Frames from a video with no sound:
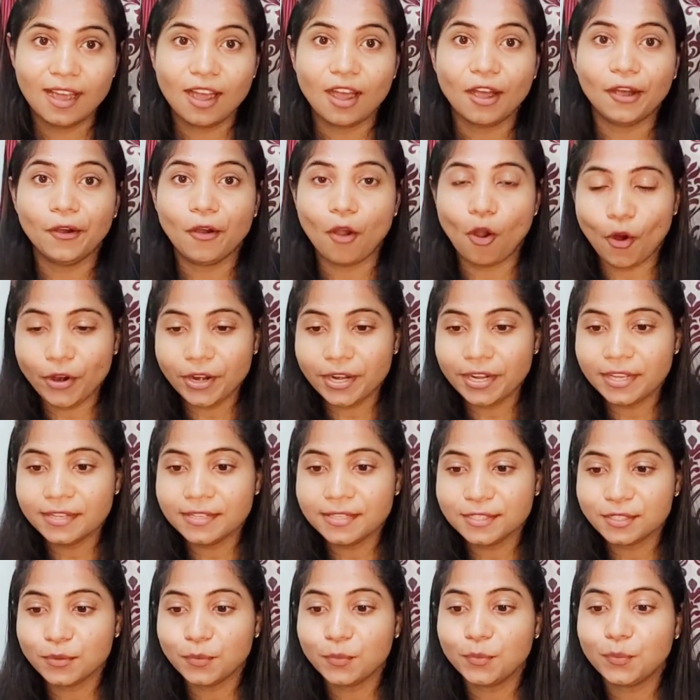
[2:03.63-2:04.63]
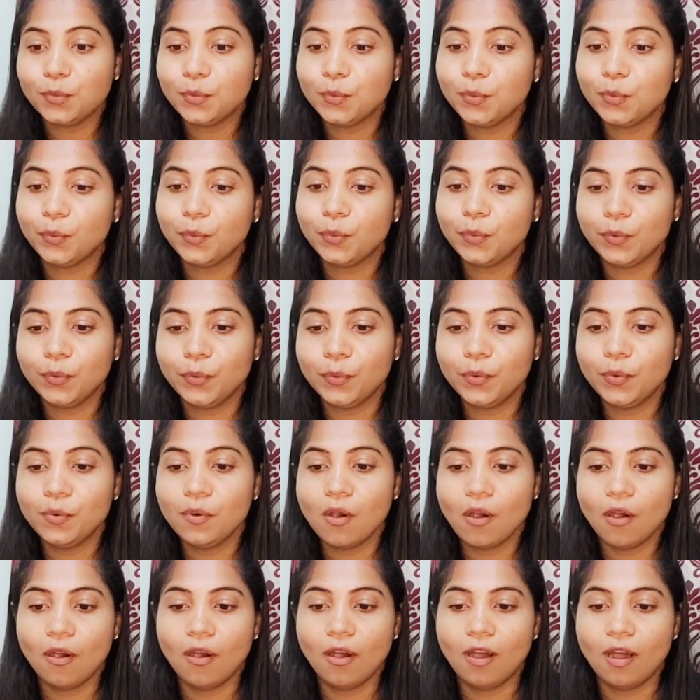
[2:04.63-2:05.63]
An audience who
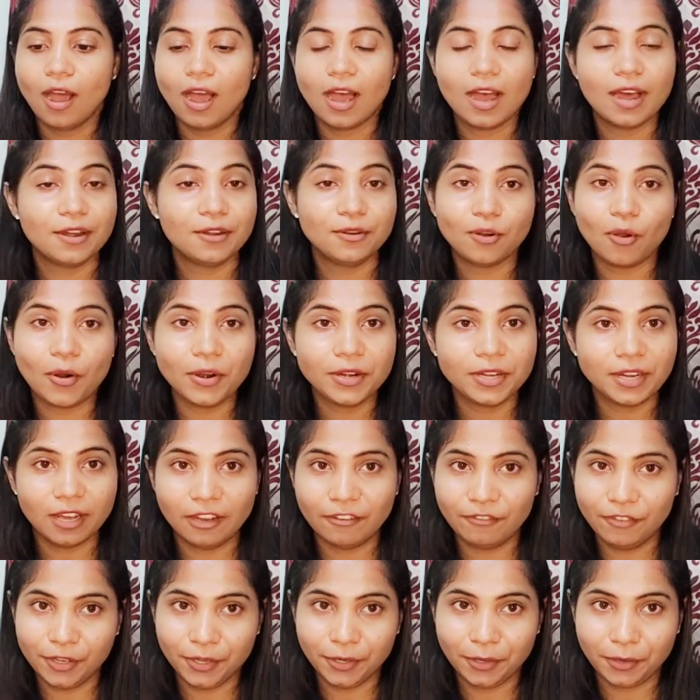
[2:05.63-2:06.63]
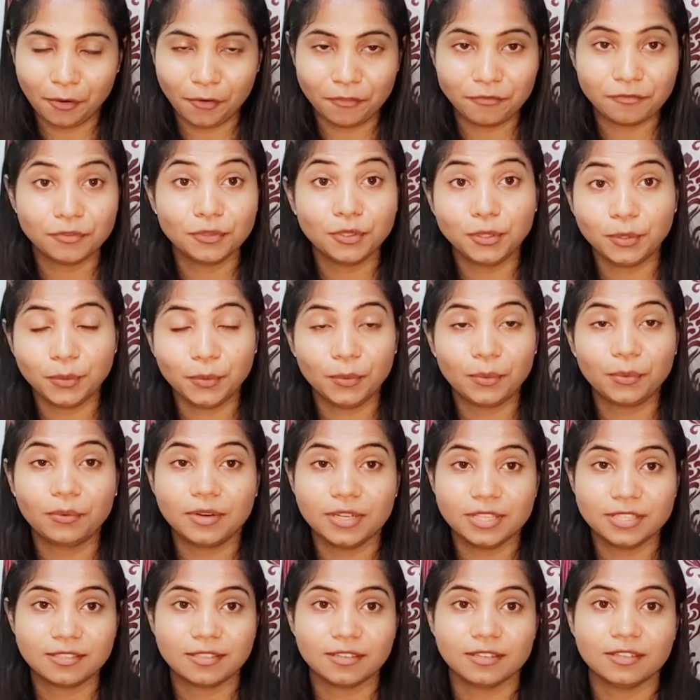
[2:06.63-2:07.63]
are not aware of your
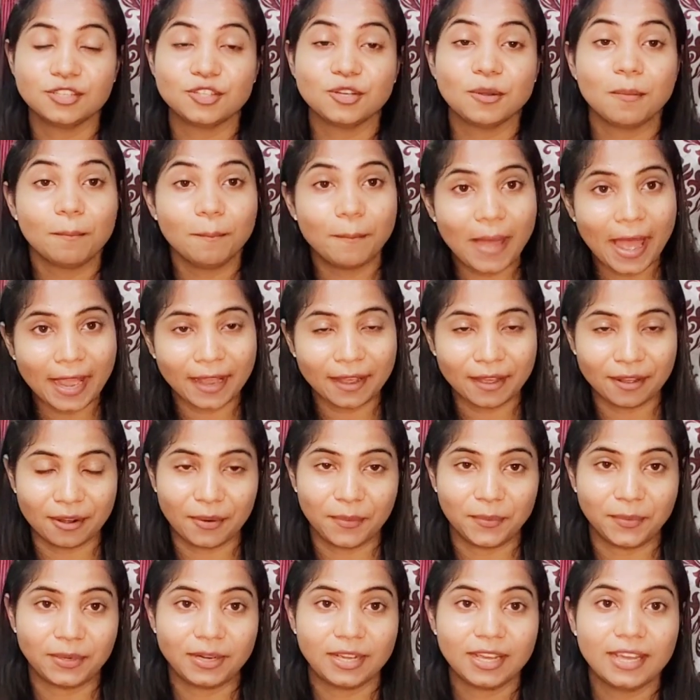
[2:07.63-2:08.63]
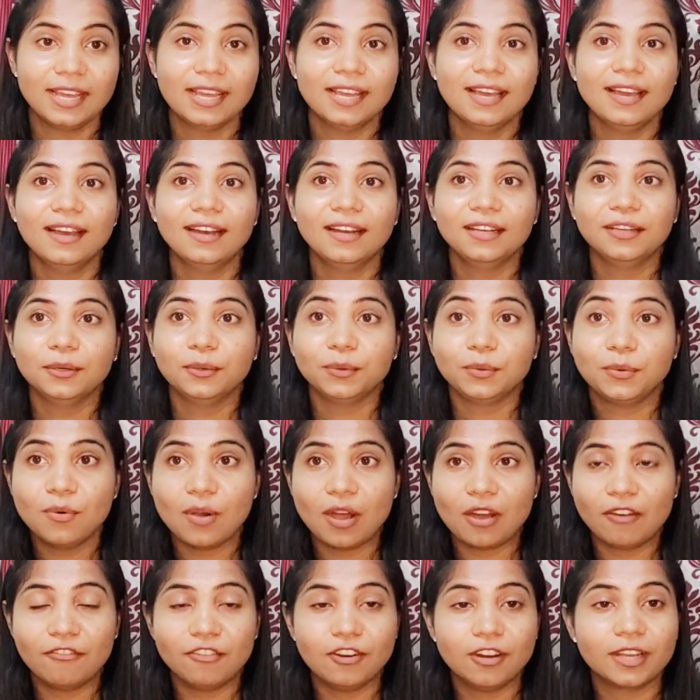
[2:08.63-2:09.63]
research background, who
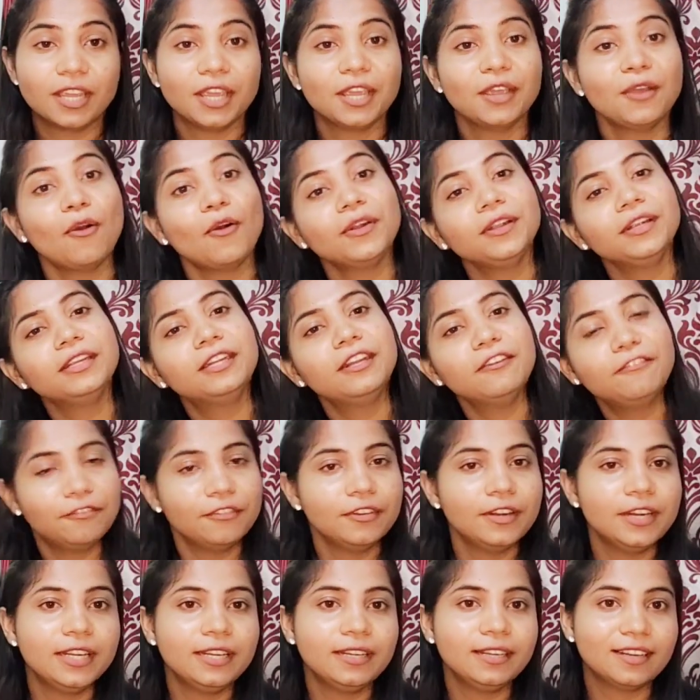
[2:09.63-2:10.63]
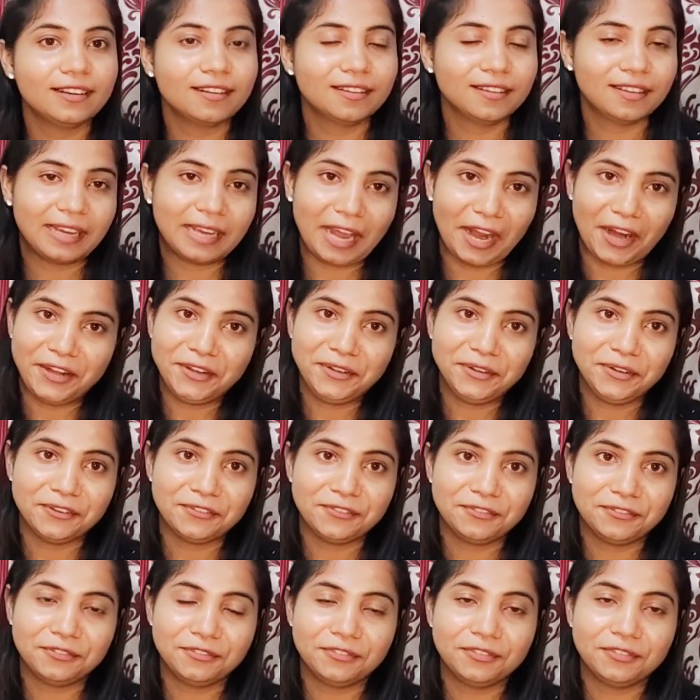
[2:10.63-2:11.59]
are working on different kind of